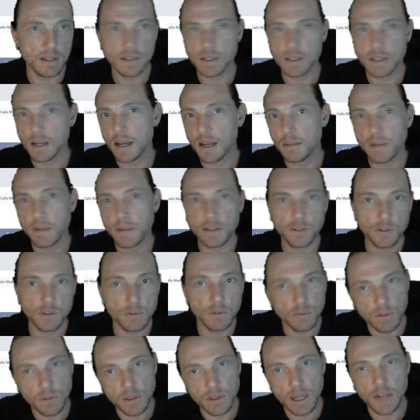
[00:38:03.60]
it's got about
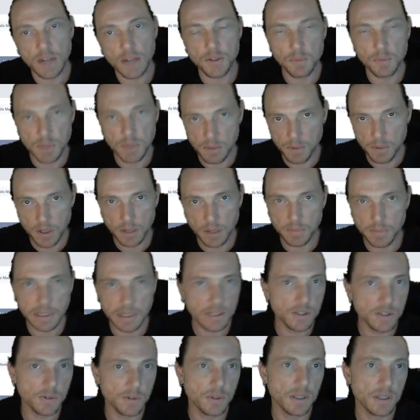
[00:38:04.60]
2,000-3,000 people coming
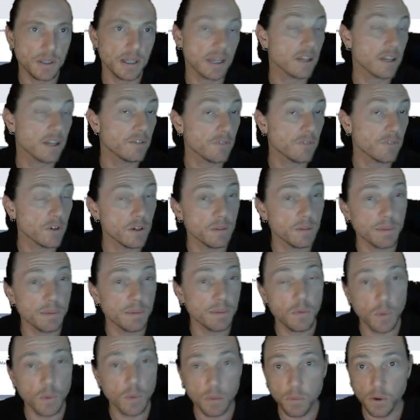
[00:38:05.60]
into it, and they convert
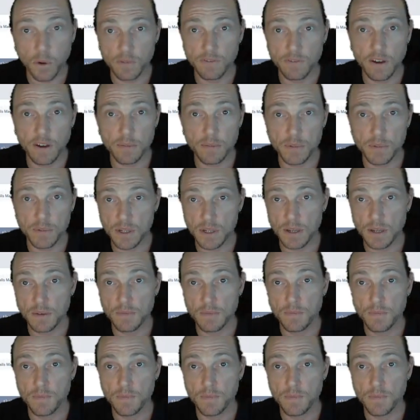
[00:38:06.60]
about 1.5%.